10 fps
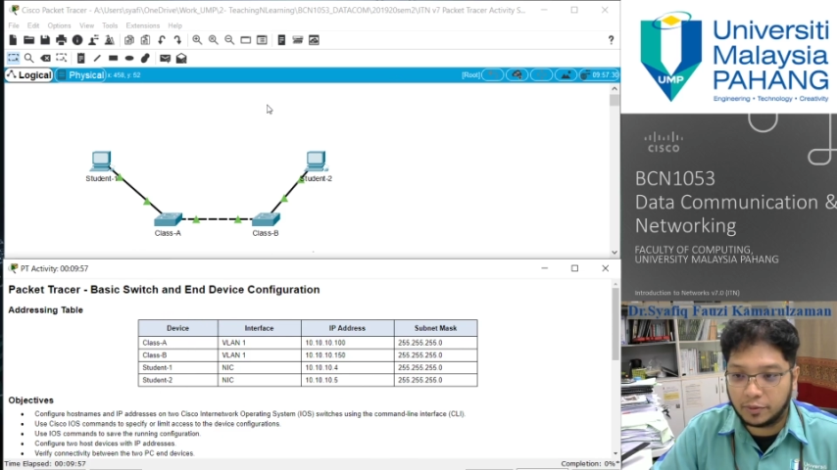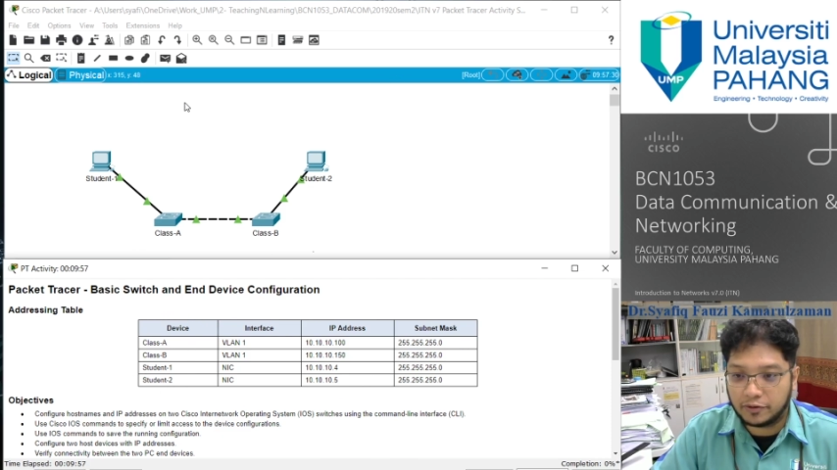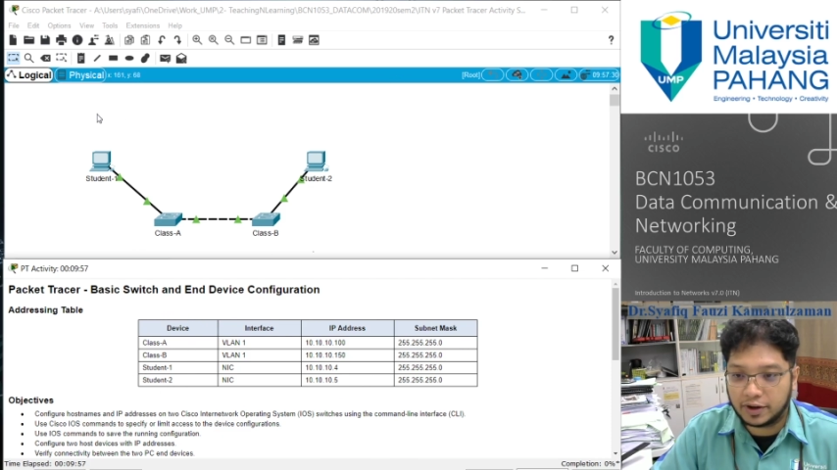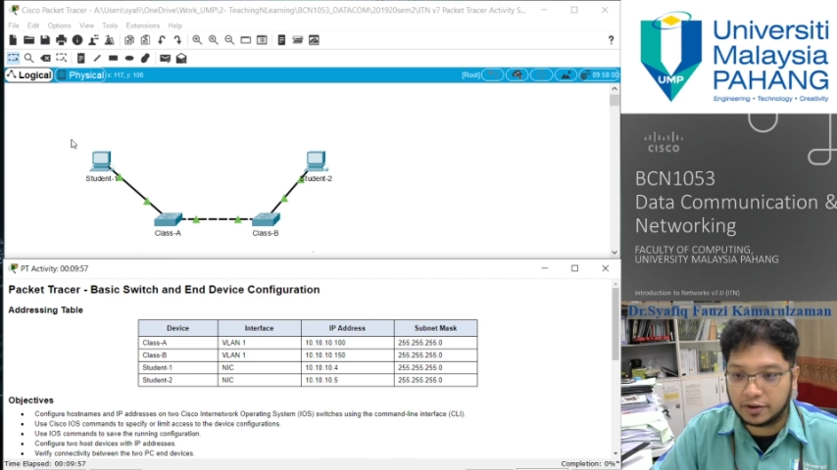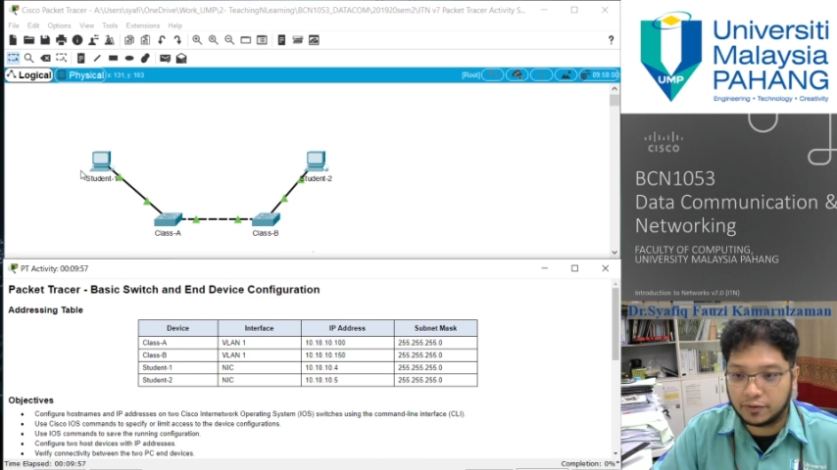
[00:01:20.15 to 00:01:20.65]

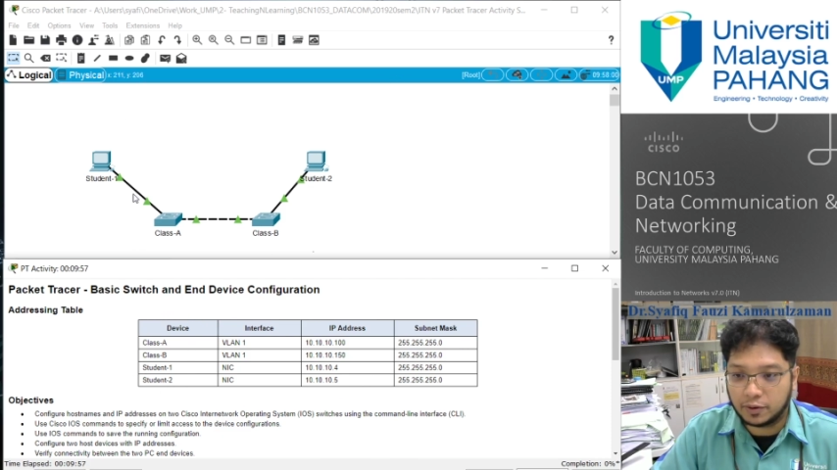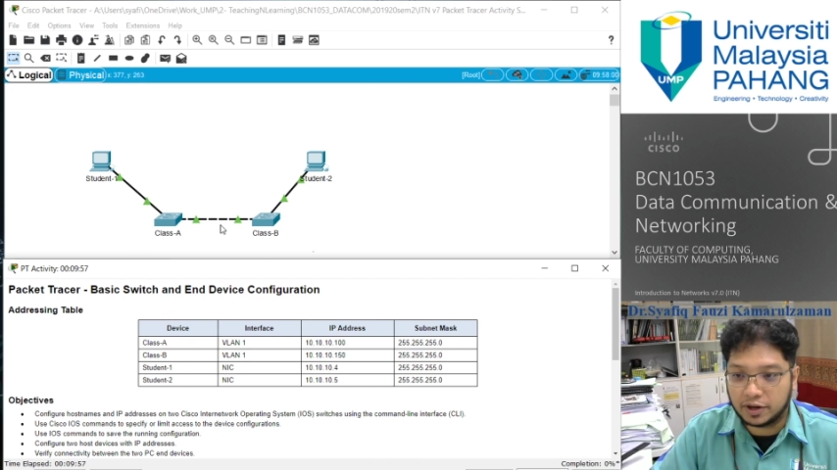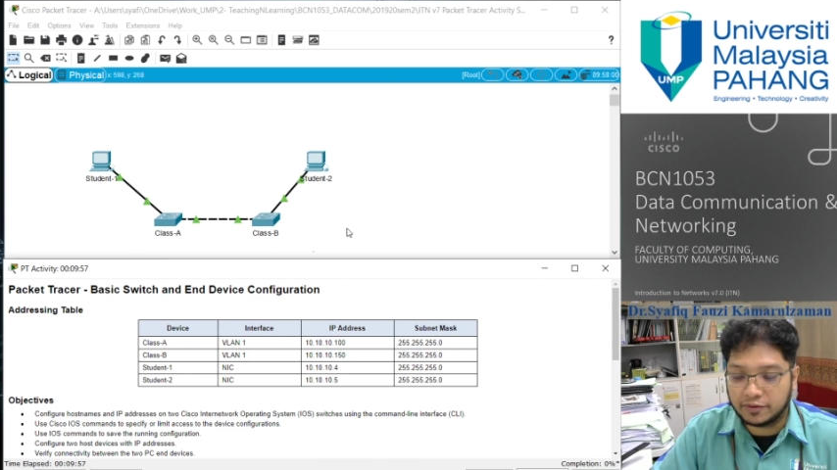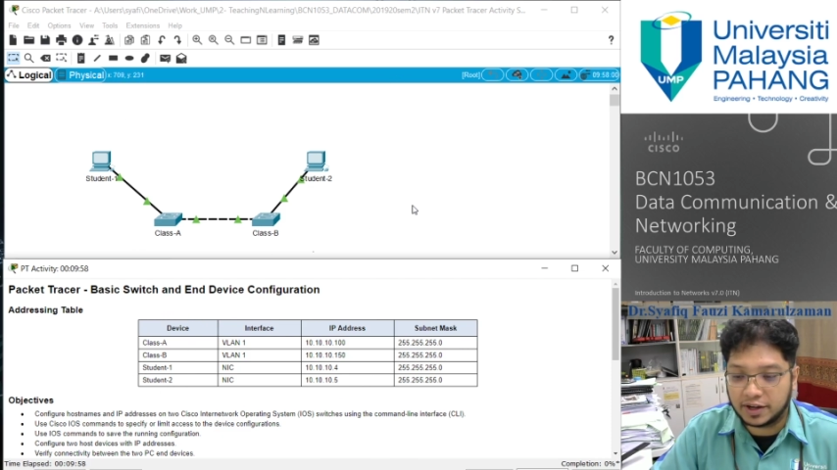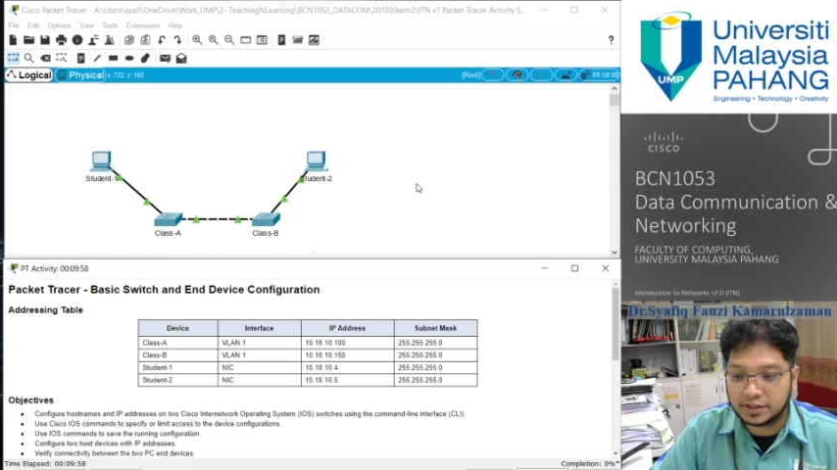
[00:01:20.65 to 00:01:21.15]
provided for
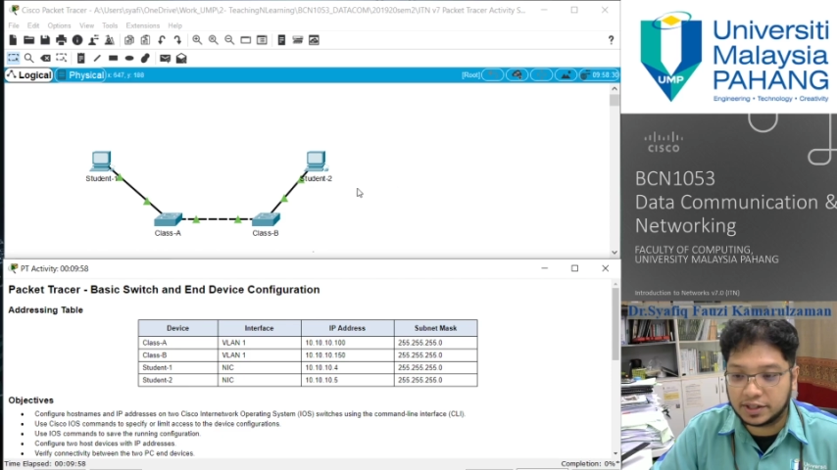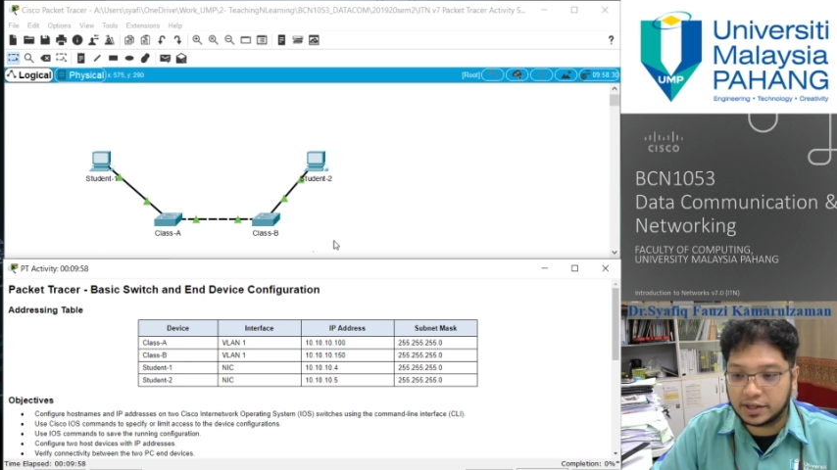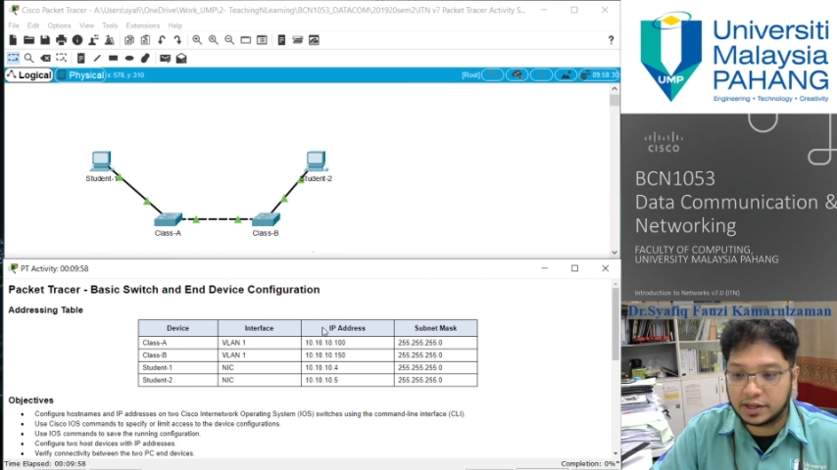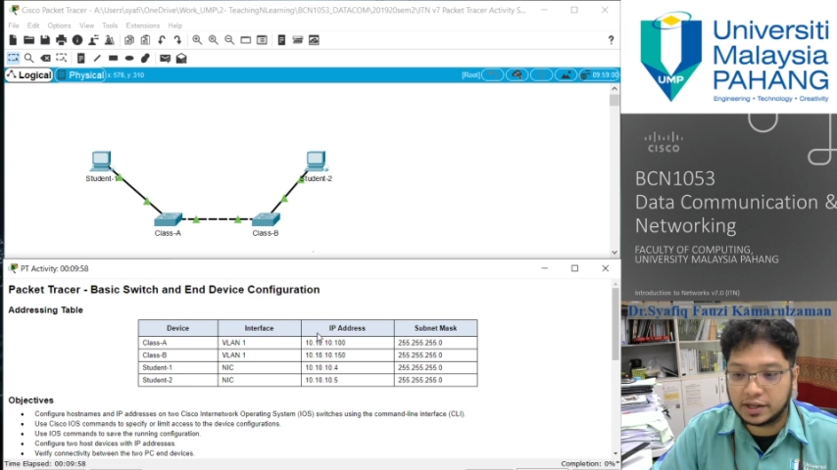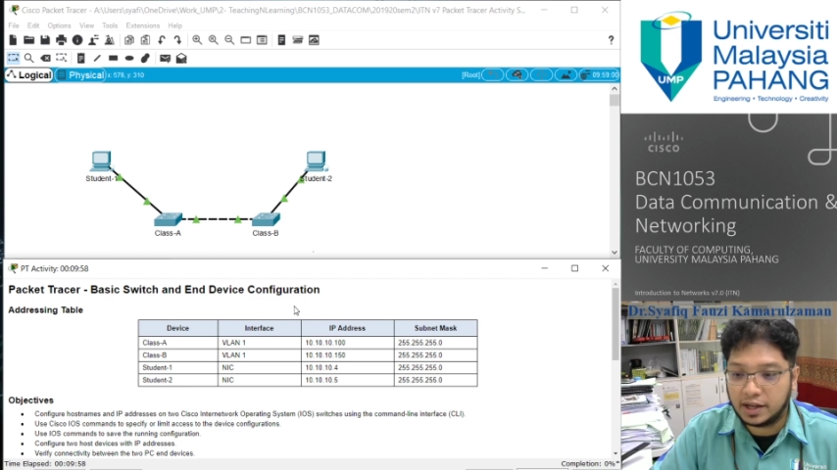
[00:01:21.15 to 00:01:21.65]
device
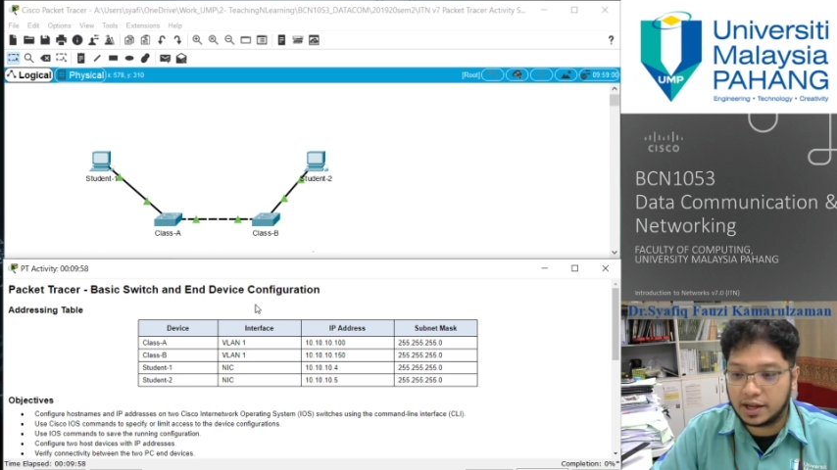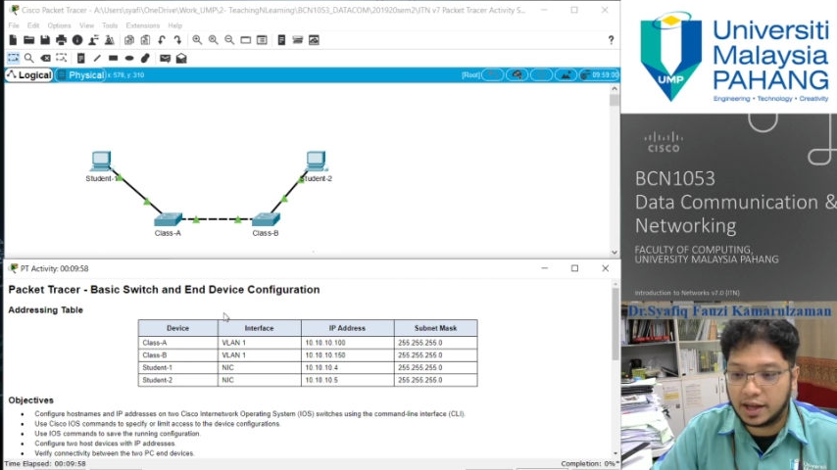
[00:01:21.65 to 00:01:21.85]
here,